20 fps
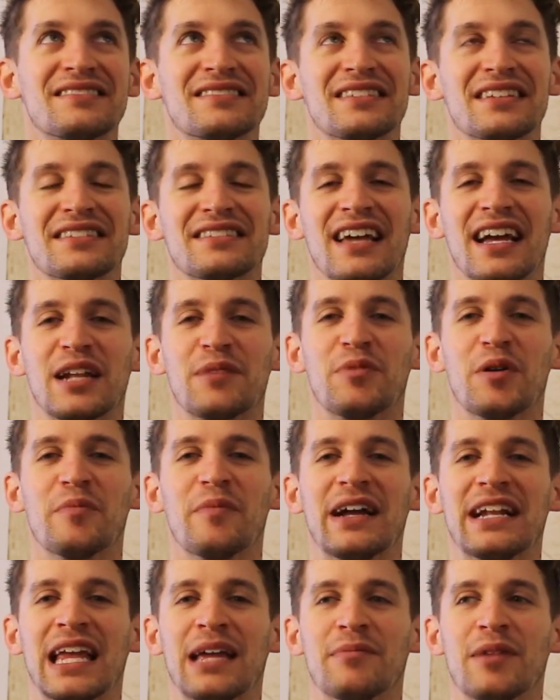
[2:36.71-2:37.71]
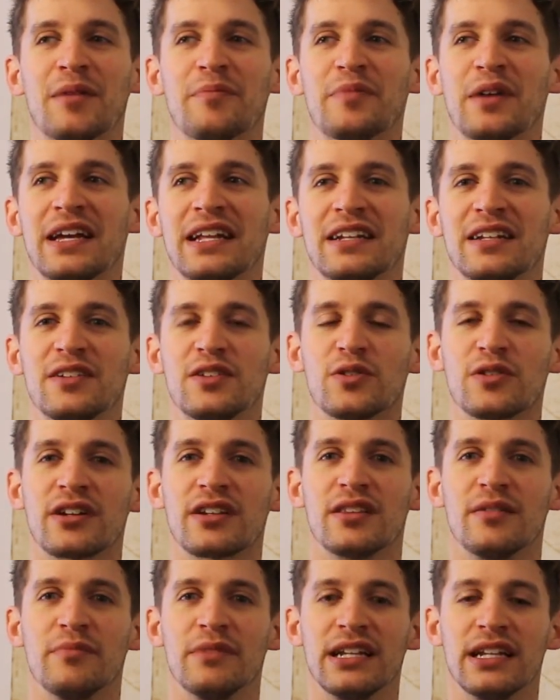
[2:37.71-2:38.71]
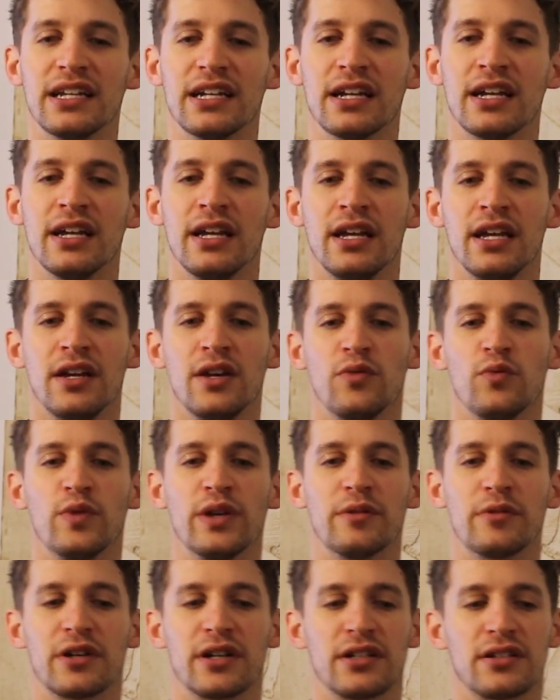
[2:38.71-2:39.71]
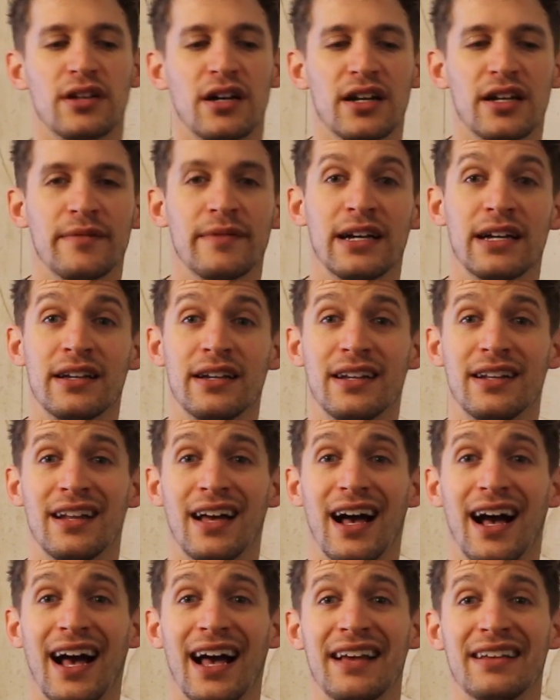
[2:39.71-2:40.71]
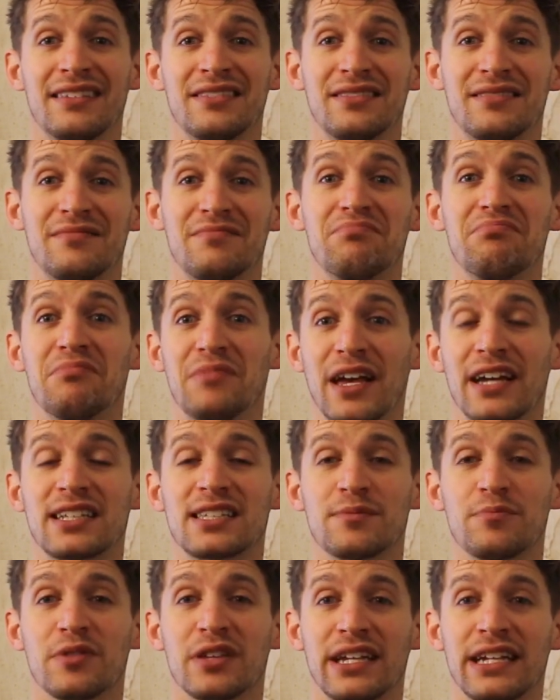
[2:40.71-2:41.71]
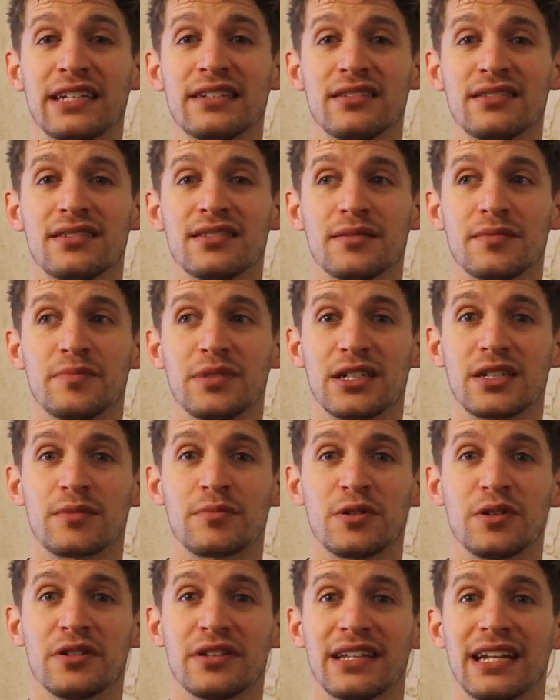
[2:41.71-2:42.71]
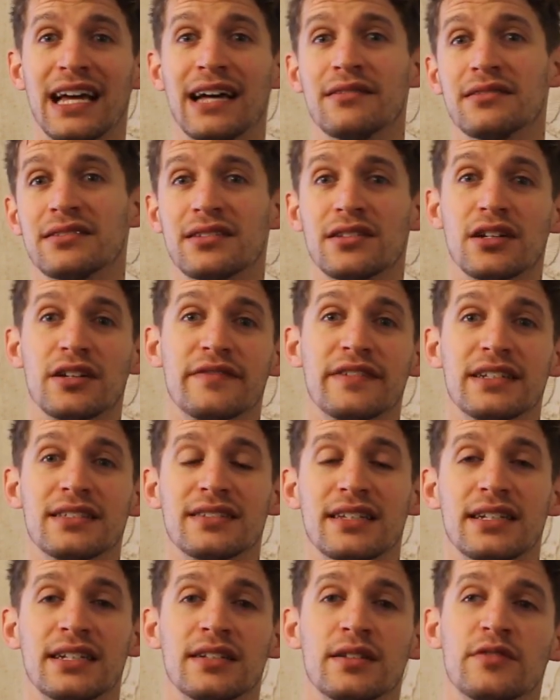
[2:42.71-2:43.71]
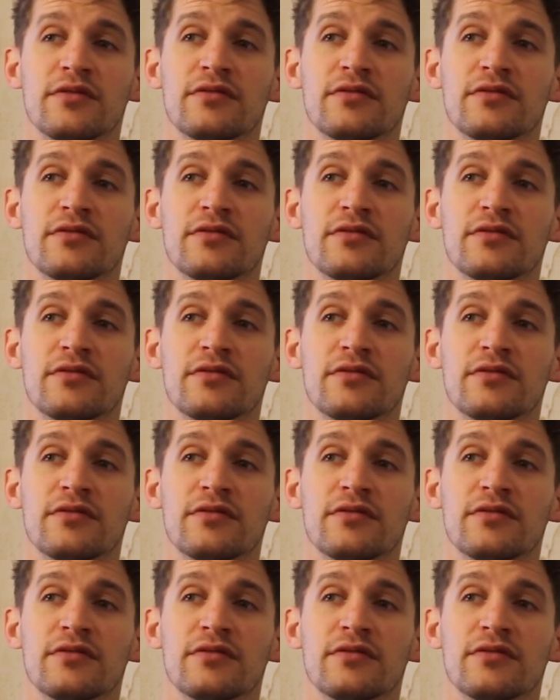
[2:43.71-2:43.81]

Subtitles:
decided to put my name up, and during the meeting we were talking about it, and I explained to Peter Bowl that I was nervous. I